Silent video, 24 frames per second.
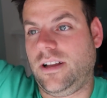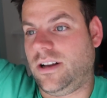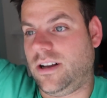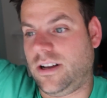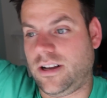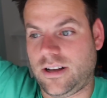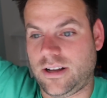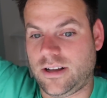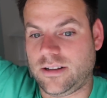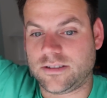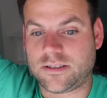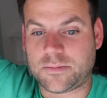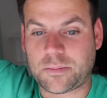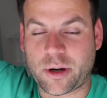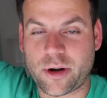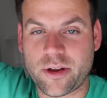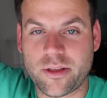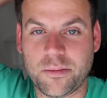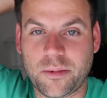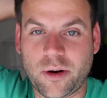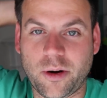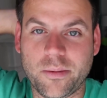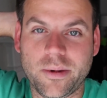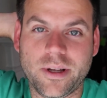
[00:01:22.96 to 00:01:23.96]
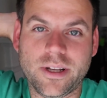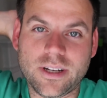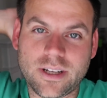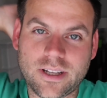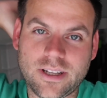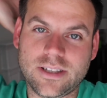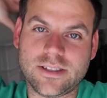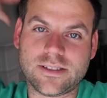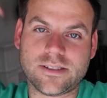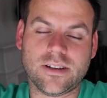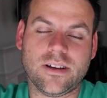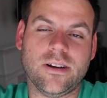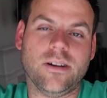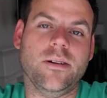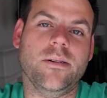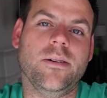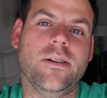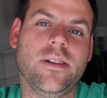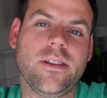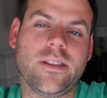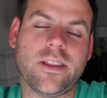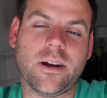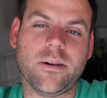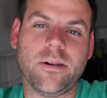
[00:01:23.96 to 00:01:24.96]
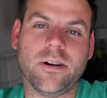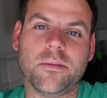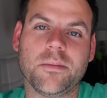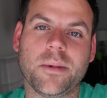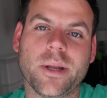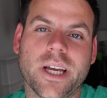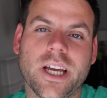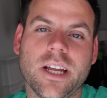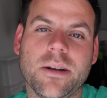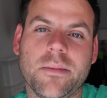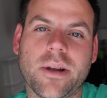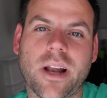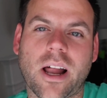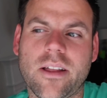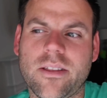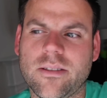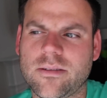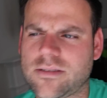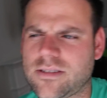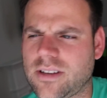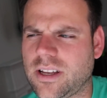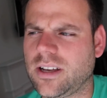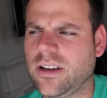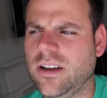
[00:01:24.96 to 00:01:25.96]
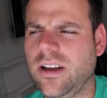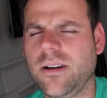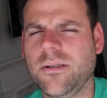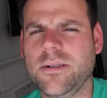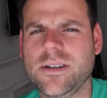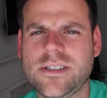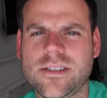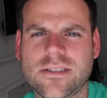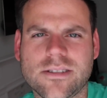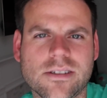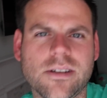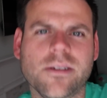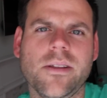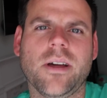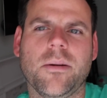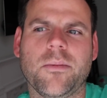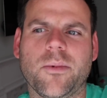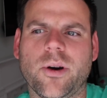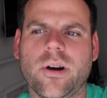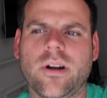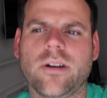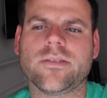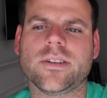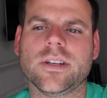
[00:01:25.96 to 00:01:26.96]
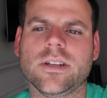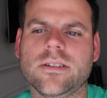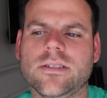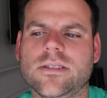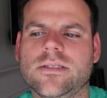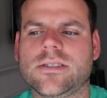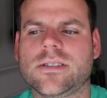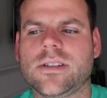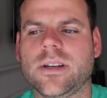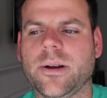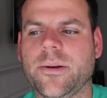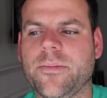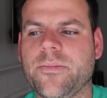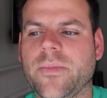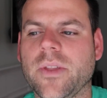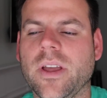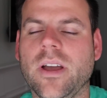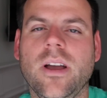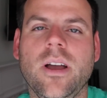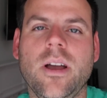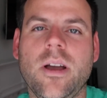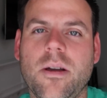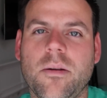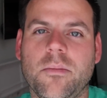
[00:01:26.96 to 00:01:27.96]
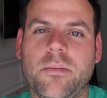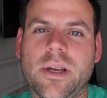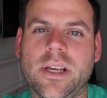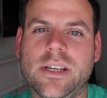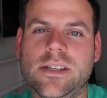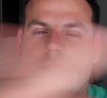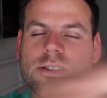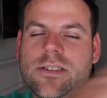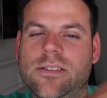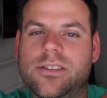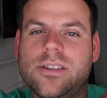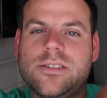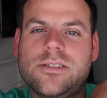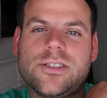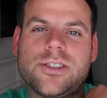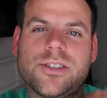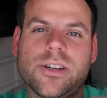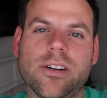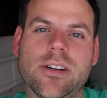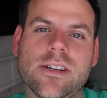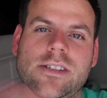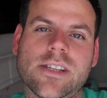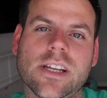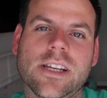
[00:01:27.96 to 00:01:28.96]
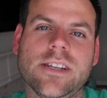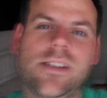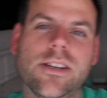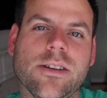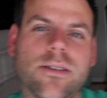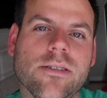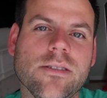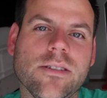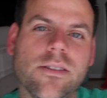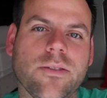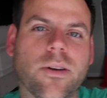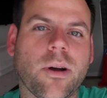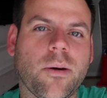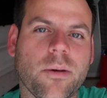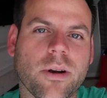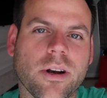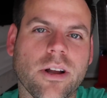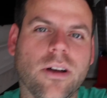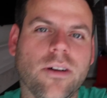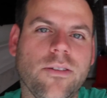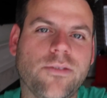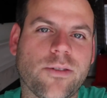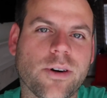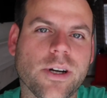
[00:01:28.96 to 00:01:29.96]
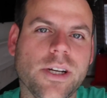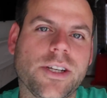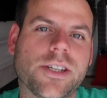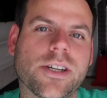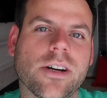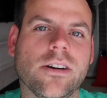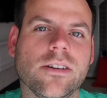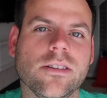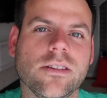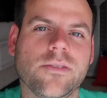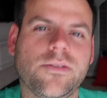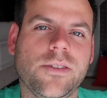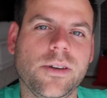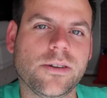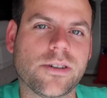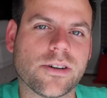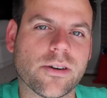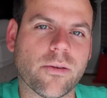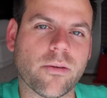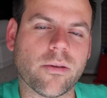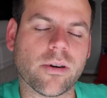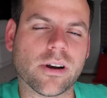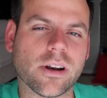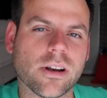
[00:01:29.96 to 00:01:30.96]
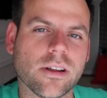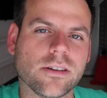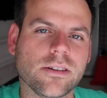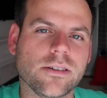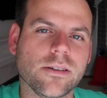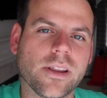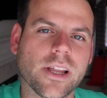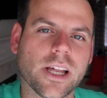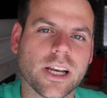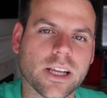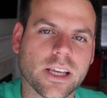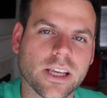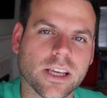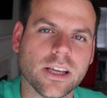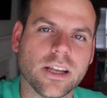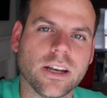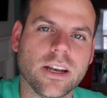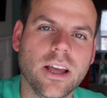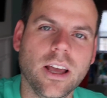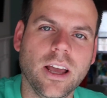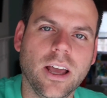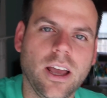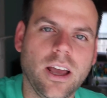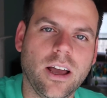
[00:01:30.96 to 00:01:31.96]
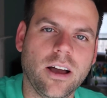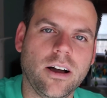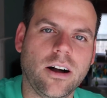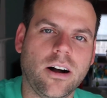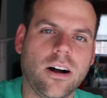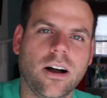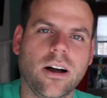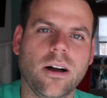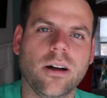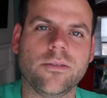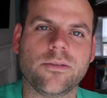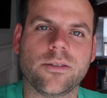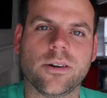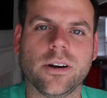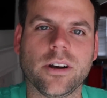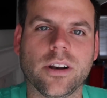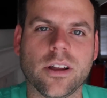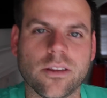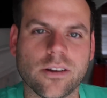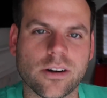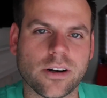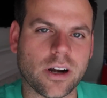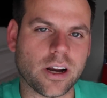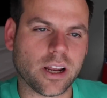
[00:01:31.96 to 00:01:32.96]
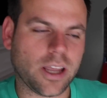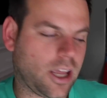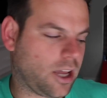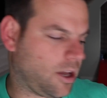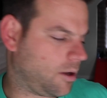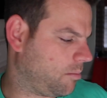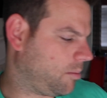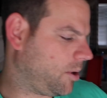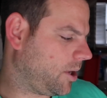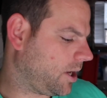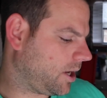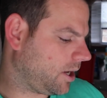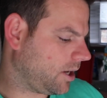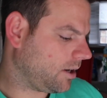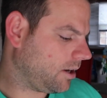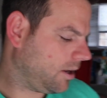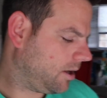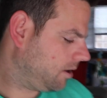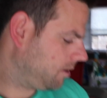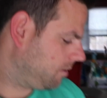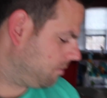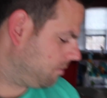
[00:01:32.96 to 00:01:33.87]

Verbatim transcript: spur of the moment, so that wasn't planned, but I was like, oh, we should do that more often. So be sure to stay tuned. If y'all want a free shirt in the future, we're gonna do that again for another campaign.